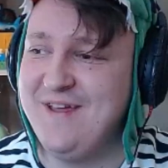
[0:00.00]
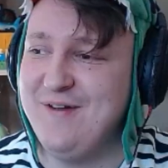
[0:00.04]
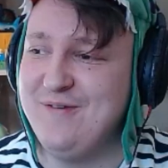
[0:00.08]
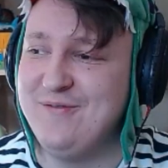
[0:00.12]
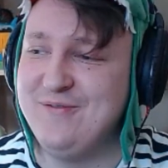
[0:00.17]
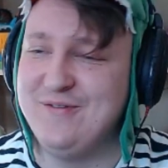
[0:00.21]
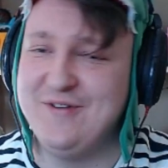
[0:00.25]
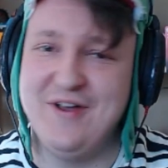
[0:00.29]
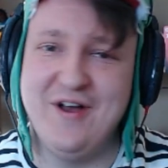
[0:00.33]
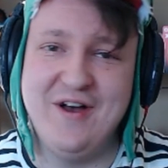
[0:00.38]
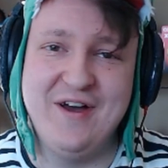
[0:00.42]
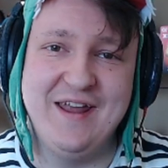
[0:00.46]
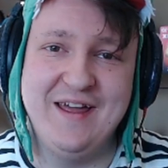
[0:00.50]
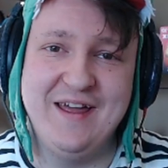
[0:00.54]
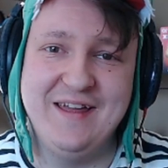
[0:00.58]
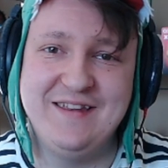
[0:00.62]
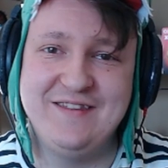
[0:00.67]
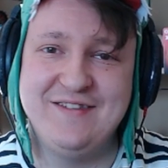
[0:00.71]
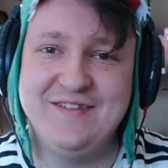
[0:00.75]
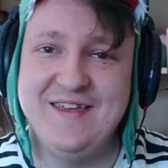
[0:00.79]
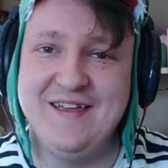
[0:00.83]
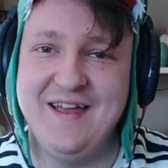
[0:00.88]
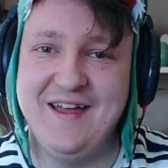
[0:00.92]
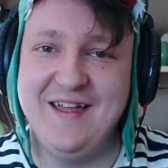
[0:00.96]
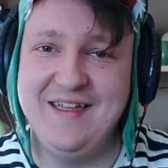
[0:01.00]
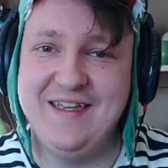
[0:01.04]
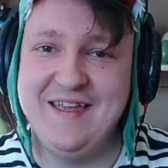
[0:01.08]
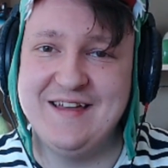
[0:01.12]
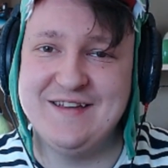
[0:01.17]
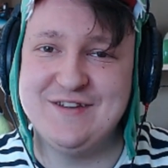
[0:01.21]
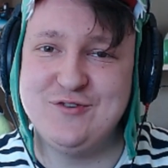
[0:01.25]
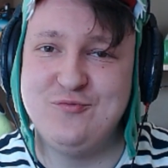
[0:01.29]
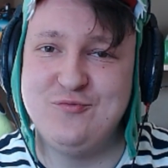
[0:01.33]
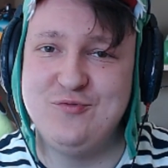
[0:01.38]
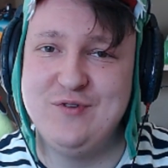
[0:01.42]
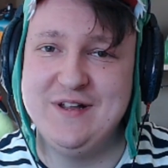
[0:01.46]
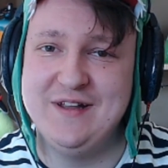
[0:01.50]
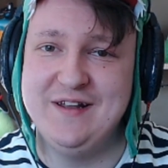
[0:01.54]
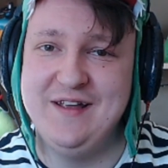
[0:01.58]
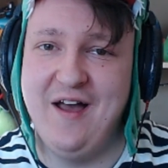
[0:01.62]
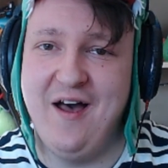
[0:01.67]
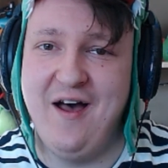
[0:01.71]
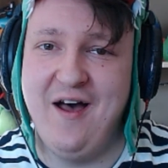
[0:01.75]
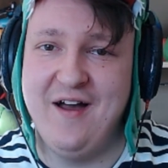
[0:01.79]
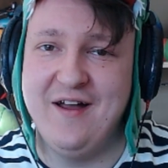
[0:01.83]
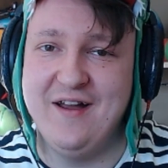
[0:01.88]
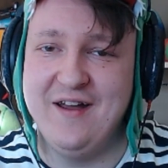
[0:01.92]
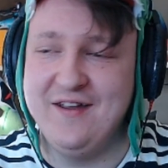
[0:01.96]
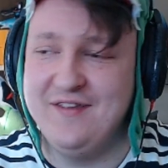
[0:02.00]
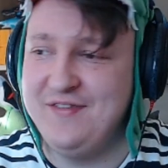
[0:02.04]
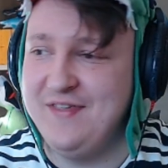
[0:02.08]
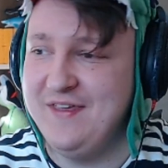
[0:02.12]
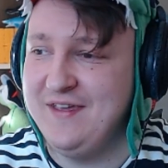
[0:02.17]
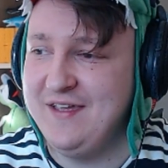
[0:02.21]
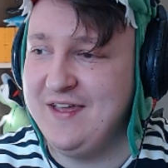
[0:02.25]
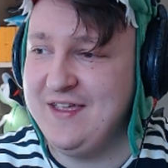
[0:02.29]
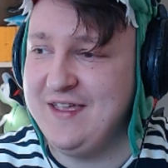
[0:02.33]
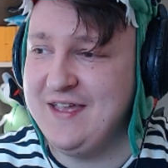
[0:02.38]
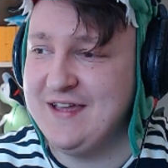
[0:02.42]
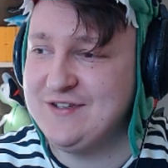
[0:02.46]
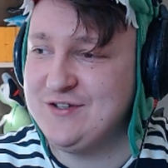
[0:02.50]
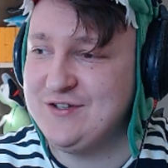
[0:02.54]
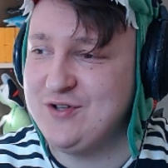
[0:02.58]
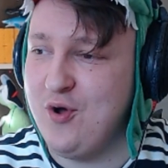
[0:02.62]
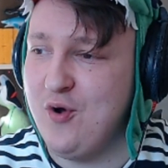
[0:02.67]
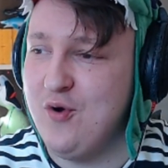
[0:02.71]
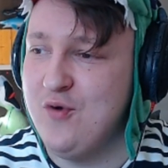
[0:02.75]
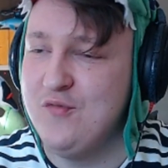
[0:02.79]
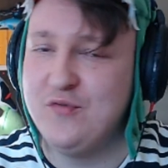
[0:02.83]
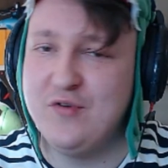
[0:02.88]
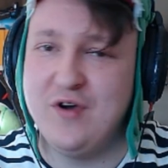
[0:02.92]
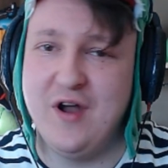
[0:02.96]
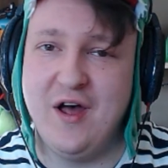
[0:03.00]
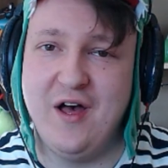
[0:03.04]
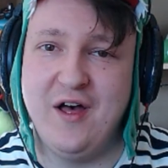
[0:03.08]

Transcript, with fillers: Oh god, I think I guessed really high. I think I guessed over